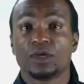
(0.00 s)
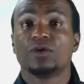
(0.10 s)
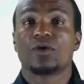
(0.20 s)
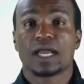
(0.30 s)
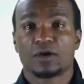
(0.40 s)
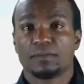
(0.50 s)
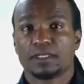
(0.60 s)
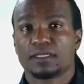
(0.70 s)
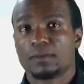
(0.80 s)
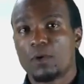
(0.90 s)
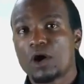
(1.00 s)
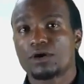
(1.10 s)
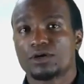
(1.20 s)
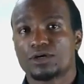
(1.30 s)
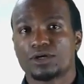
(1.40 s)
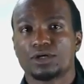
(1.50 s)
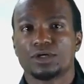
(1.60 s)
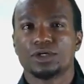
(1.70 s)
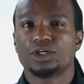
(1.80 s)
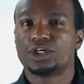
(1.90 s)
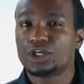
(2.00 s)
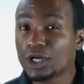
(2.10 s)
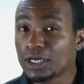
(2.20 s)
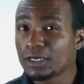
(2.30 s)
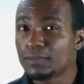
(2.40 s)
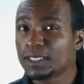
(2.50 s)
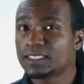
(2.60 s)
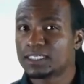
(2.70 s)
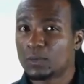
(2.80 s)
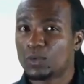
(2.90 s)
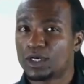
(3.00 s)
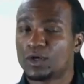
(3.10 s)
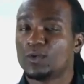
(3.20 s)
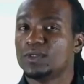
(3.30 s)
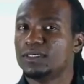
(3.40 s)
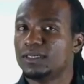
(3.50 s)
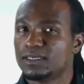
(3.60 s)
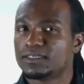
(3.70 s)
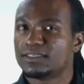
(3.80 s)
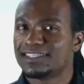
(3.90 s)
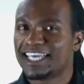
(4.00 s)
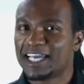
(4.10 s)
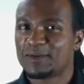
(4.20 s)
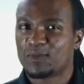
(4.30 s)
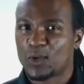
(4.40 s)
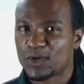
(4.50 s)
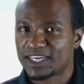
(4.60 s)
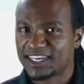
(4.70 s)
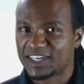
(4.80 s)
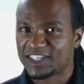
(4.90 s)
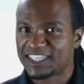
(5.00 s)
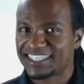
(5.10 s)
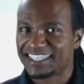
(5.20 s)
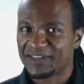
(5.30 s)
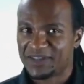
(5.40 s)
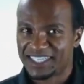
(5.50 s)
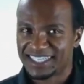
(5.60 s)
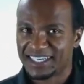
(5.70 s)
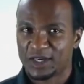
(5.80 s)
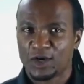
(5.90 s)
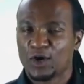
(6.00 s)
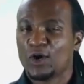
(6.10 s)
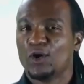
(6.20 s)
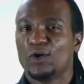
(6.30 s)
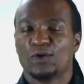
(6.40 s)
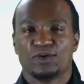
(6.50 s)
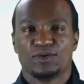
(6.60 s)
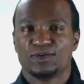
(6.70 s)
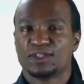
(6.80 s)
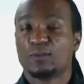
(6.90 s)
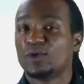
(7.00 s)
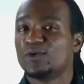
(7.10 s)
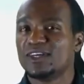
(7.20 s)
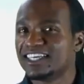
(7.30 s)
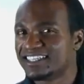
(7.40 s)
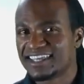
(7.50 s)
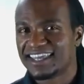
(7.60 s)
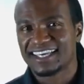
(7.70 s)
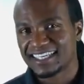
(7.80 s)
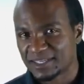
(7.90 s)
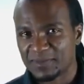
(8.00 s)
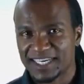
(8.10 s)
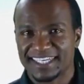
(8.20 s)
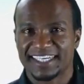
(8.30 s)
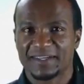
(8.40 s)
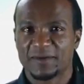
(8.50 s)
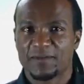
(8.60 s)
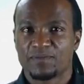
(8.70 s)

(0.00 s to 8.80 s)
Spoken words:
Your accountability partner shouldn't be someone who doesn't take porn addiction seriously, or someone who doesn't think it's a big deal.